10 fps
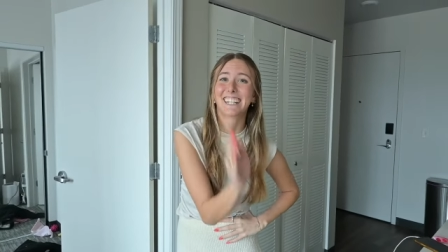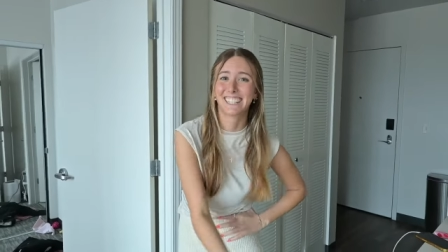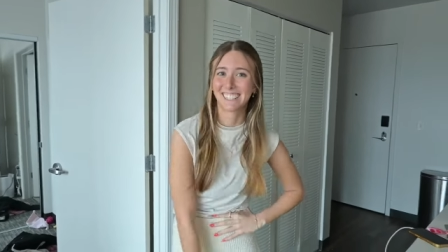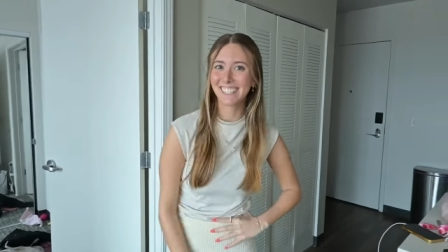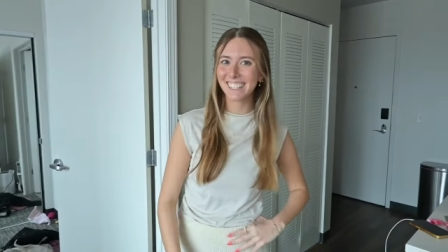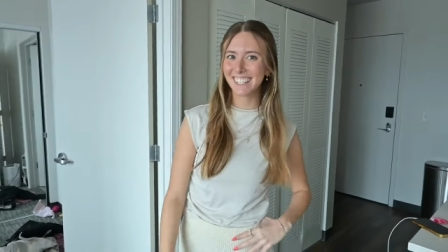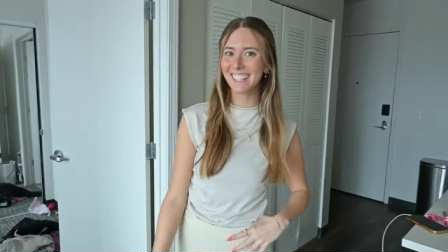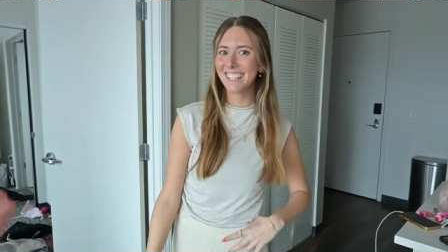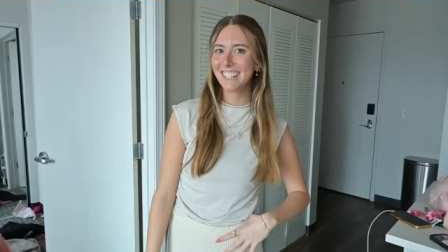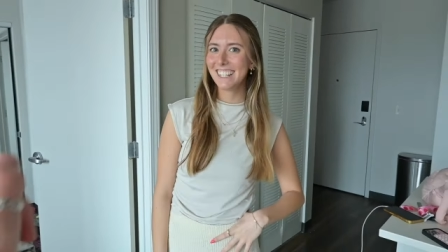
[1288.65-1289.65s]
We're pitching
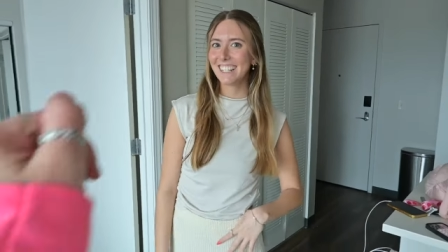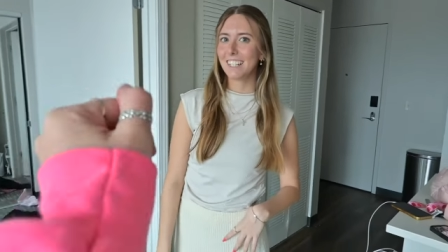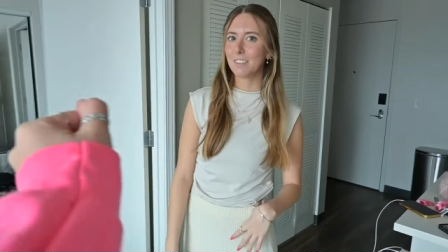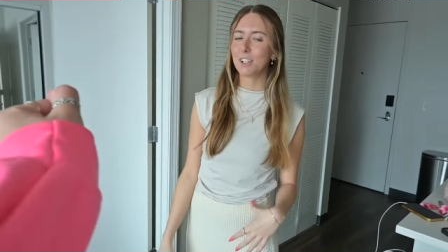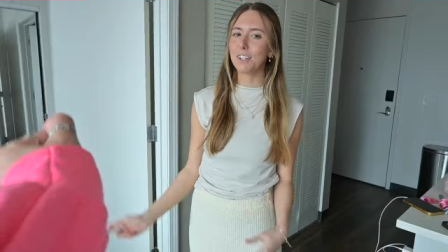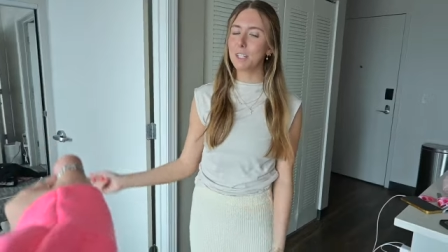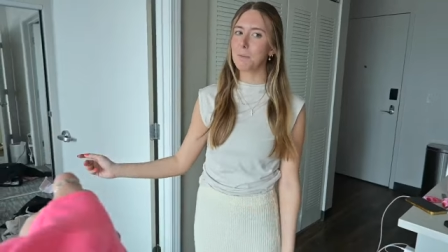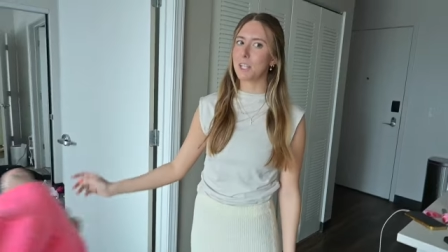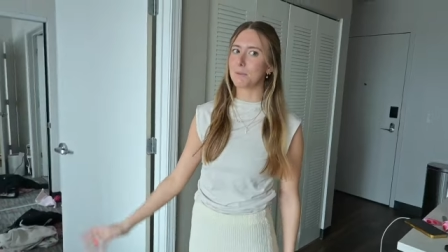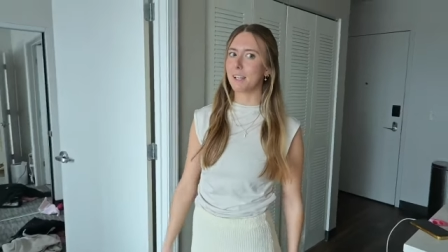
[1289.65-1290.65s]
herself to Ari.
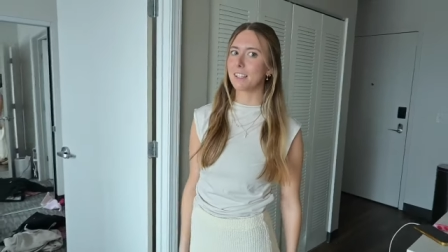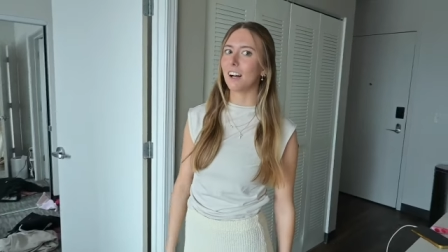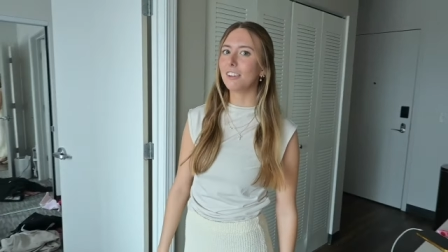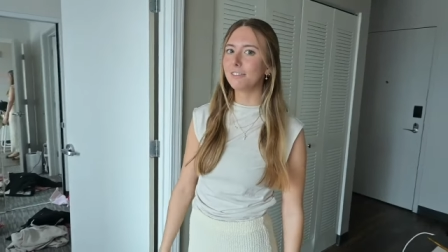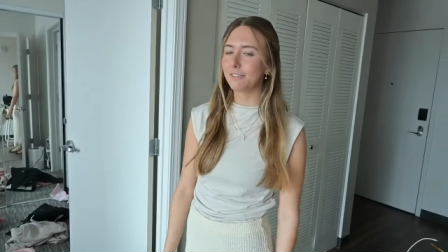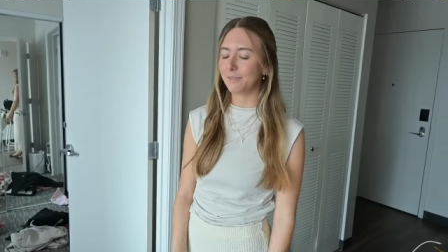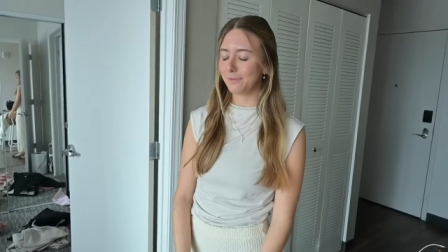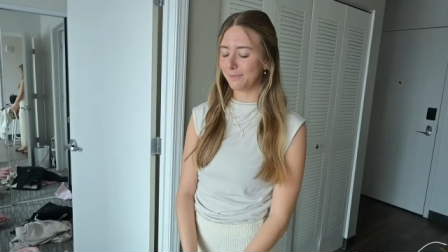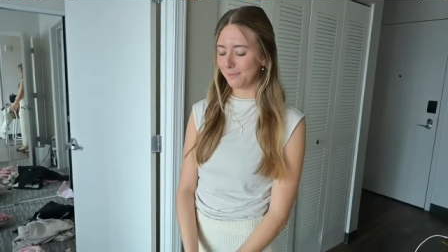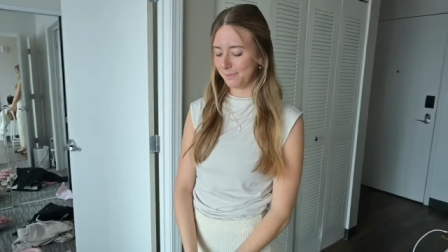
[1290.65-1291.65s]
That's what we're myself. doing.
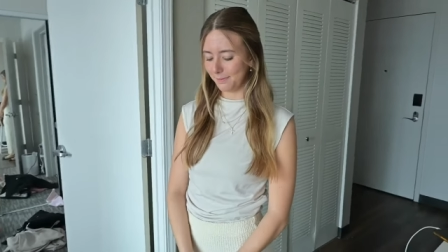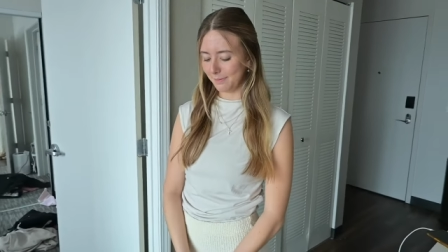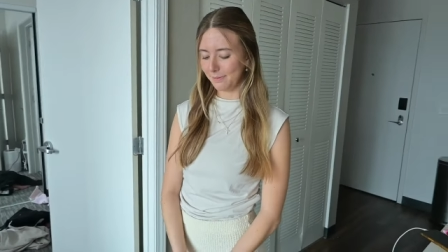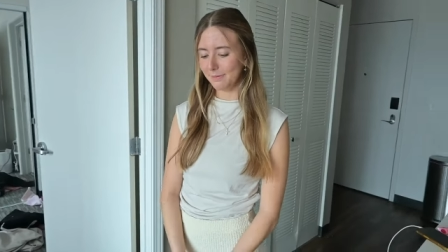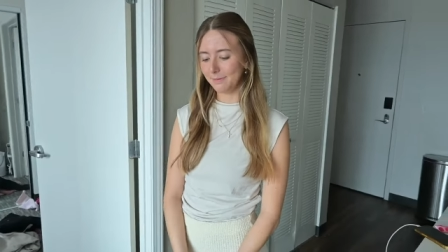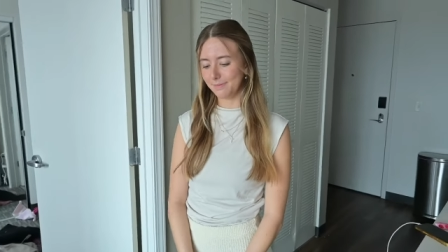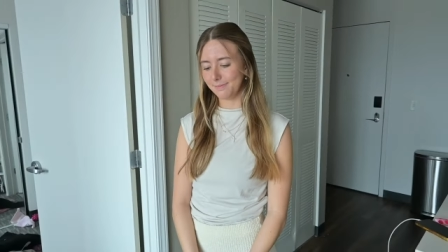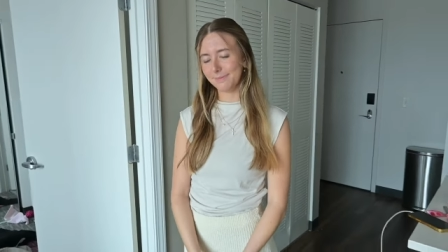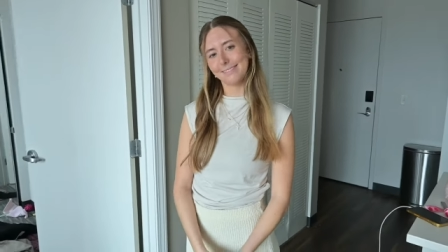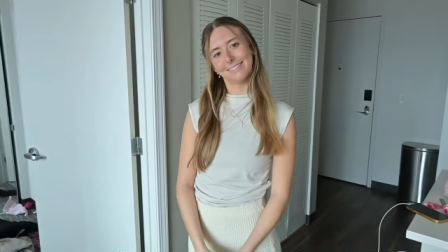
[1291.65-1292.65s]
Pitching yourself around
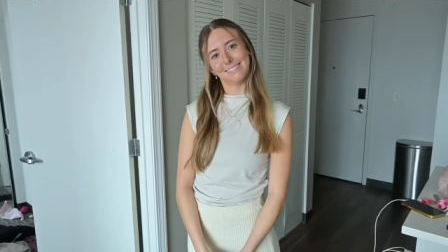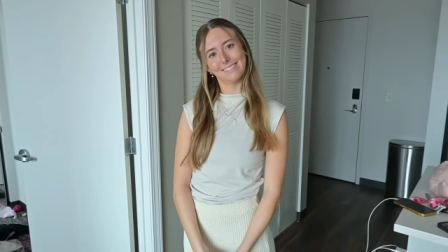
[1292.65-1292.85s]
town.